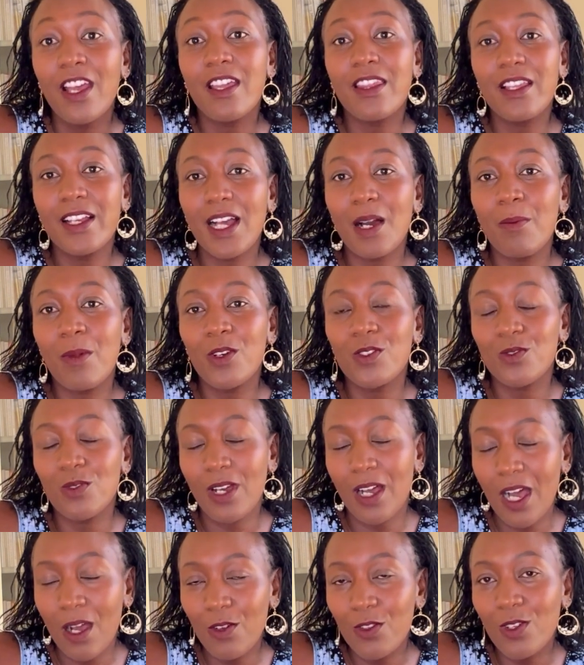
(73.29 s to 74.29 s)
think about
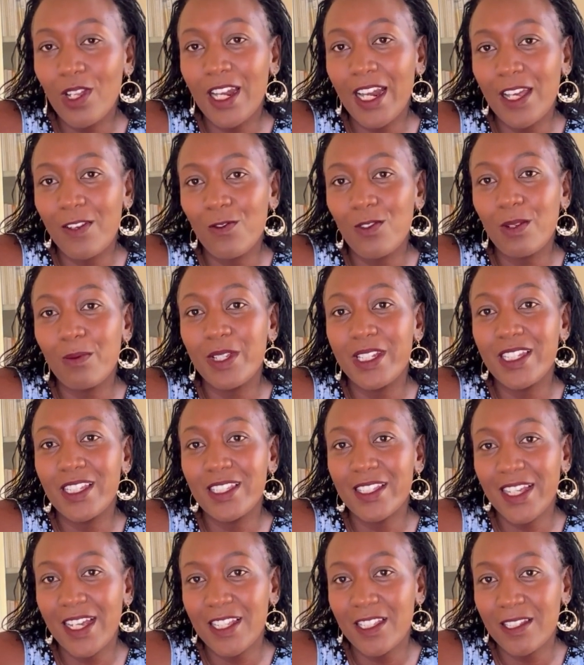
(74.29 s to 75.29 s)
how your life will be
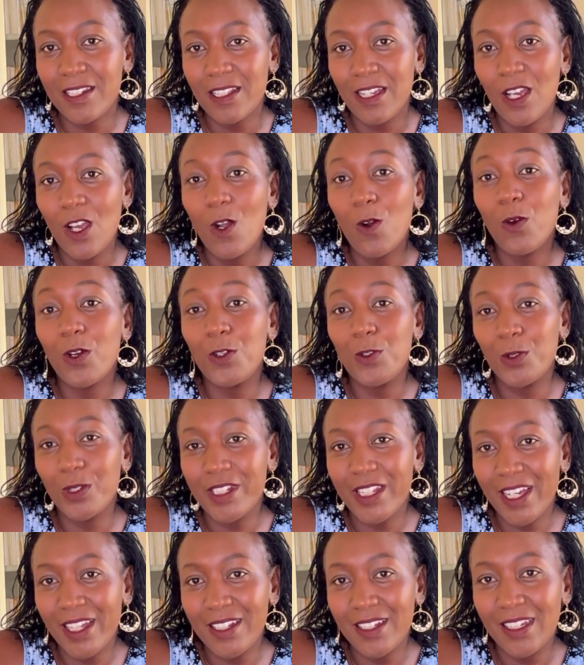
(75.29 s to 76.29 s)
discussed when you're
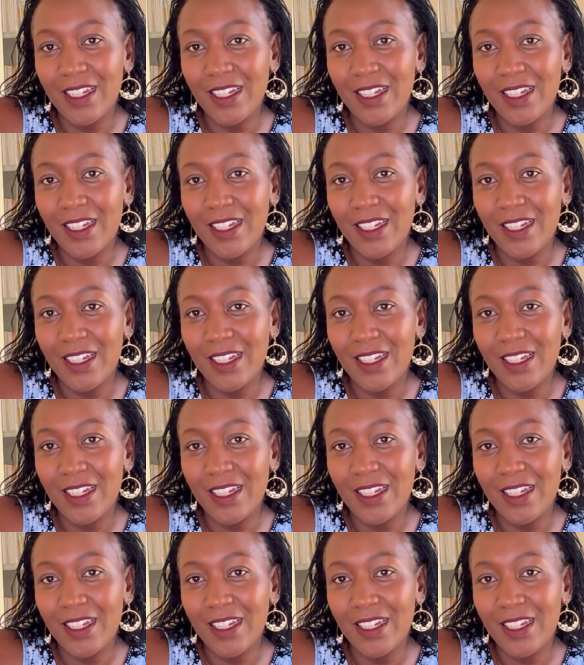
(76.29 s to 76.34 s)
dead.